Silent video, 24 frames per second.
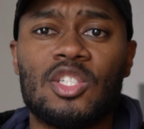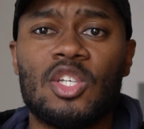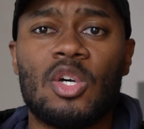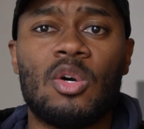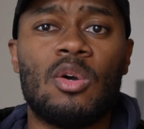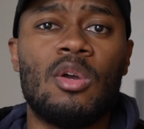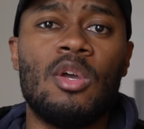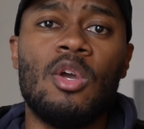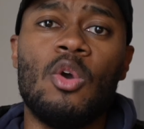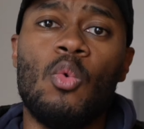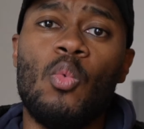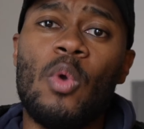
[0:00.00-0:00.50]
So
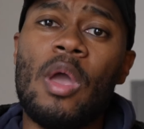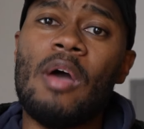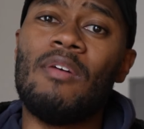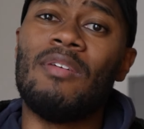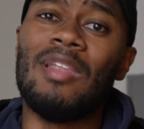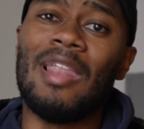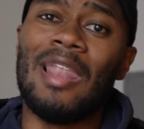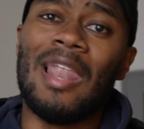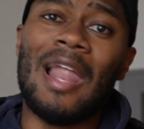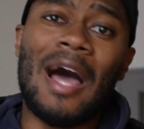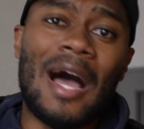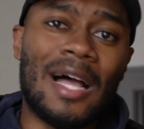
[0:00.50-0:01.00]
we
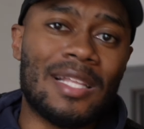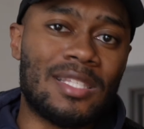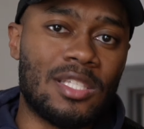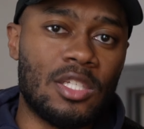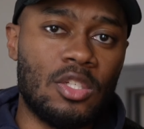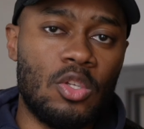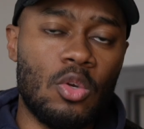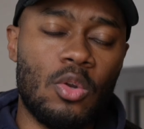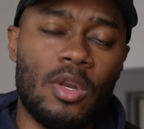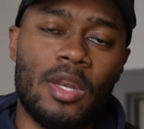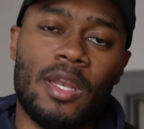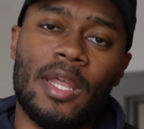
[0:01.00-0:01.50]
have a lot to
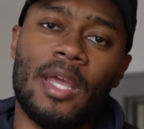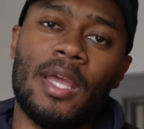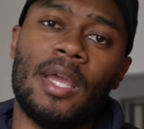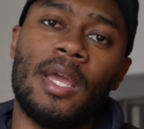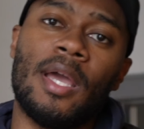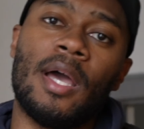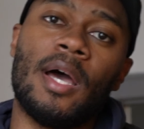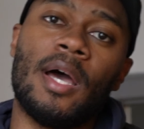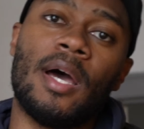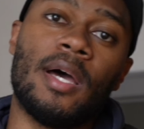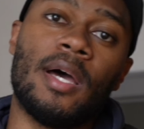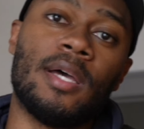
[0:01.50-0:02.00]
do today,
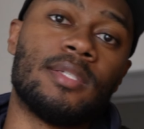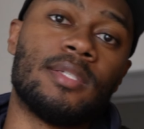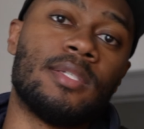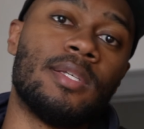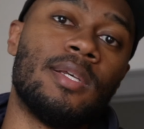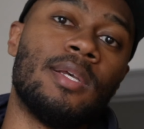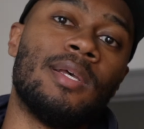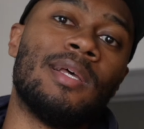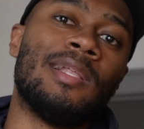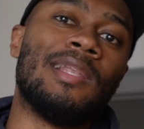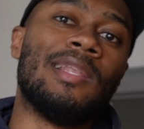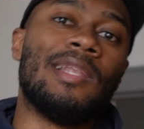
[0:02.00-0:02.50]
guys.
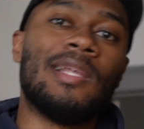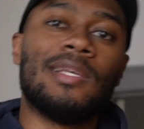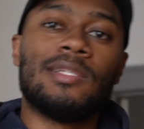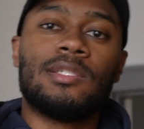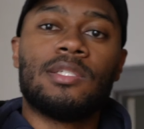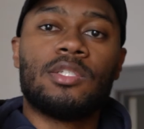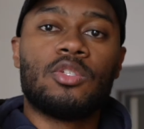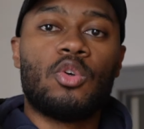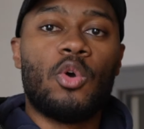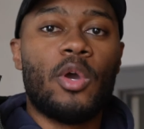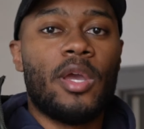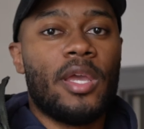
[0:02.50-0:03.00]
Let's
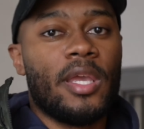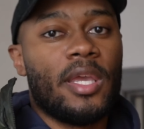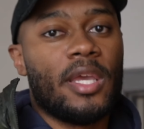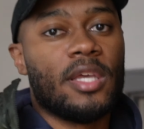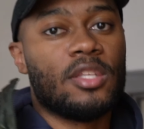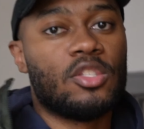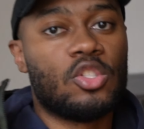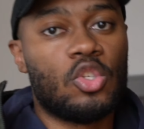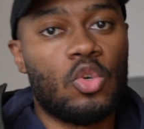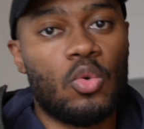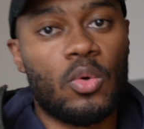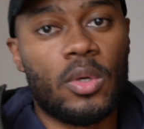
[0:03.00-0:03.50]
just go ahead and
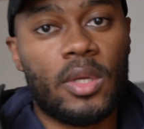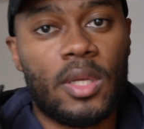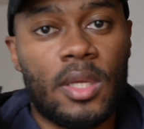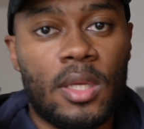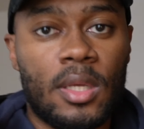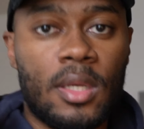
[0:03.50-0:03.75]
get to it.